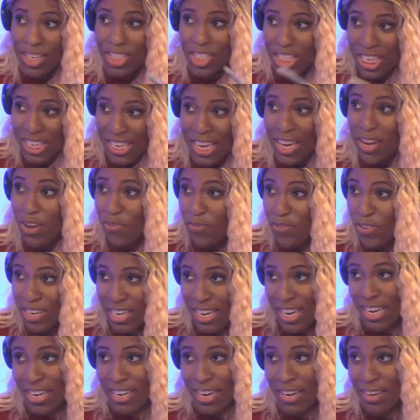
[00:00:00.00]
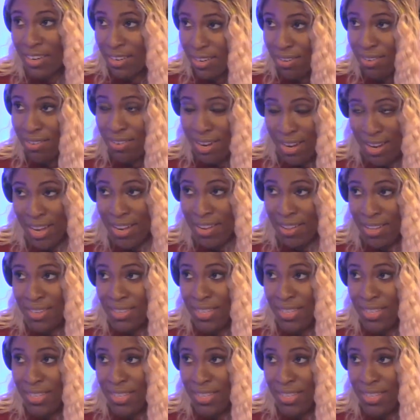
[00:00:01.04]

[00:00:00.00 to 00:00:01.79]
She killed for Dick in this